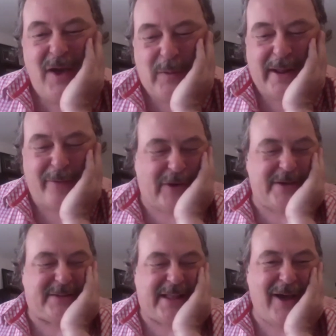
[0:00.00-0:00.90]
When I
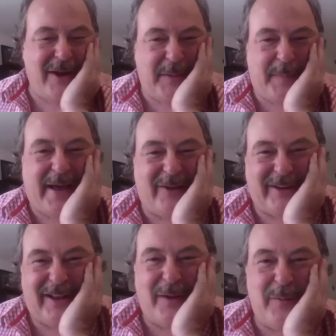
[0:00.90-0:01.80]
first heard about
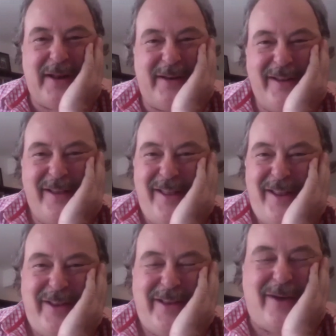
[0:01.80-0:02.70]
it, I went,
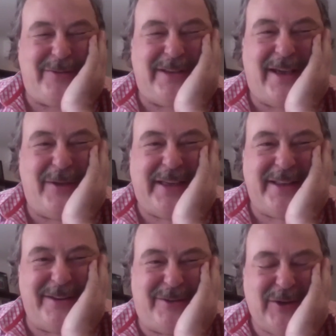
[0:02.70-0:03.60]
"How they how are they
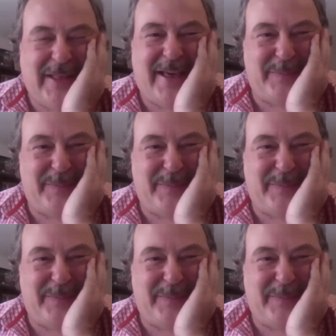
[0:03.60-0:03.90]
going to do that?"